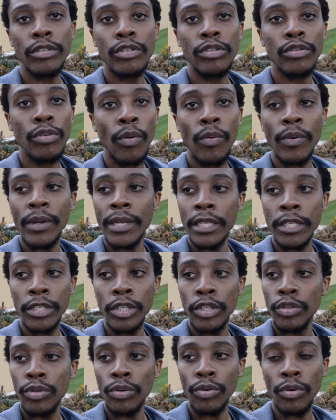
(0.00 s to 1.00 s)
so
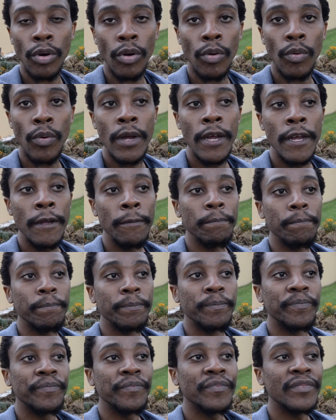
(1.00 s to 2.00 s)
easy to grow.
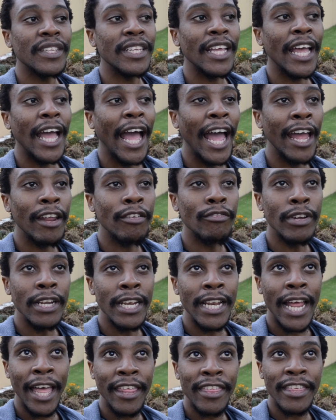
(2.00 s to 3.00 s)

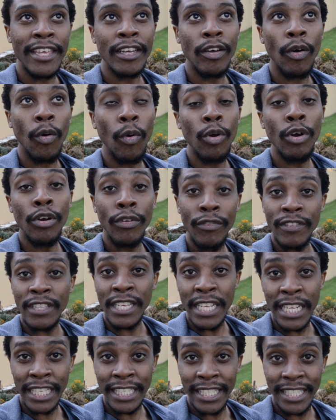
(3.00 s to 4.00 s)
I think all of
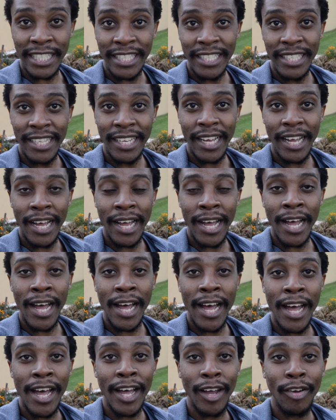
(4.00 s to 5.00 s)
these
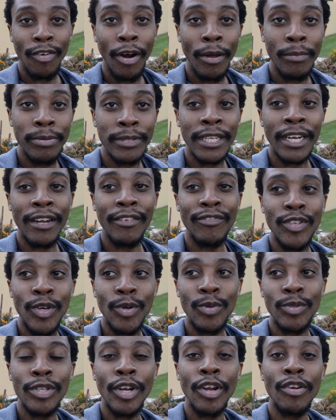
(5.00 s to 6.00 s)
crops that I've
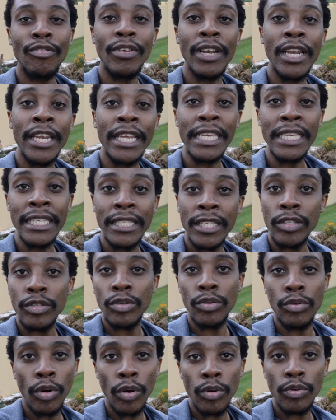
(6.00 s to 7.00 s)
chosen are really easy to
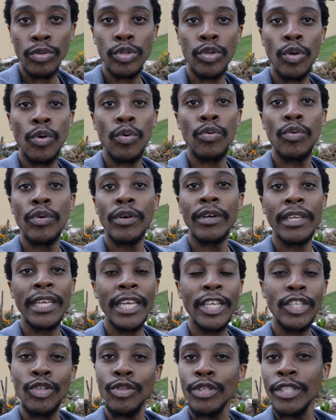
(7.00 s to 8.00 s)
grow. So
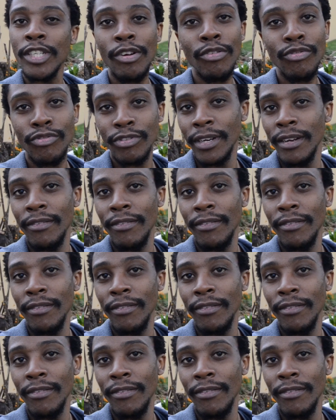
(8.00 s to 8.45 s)
get your children